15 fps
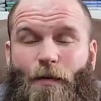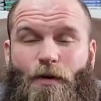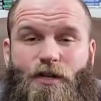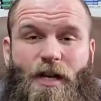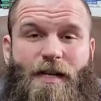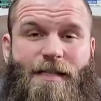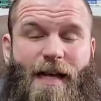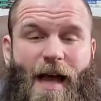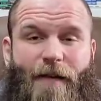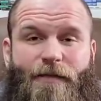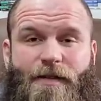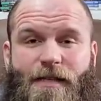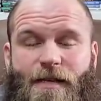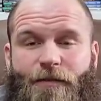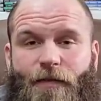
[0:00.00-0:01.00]
which is
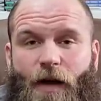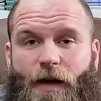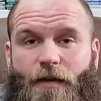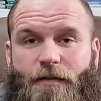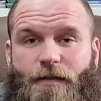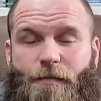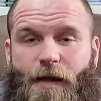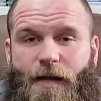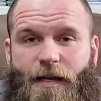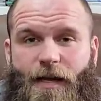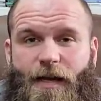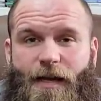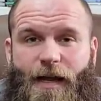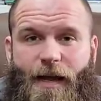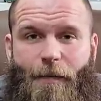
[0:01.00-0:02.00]
obviously vital to making
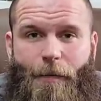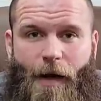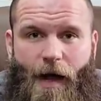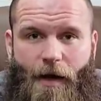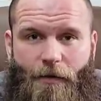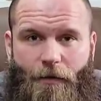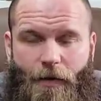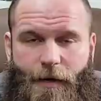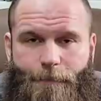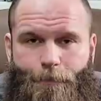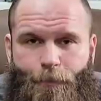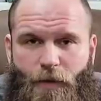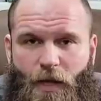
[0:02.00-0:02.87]
any kind of pottery.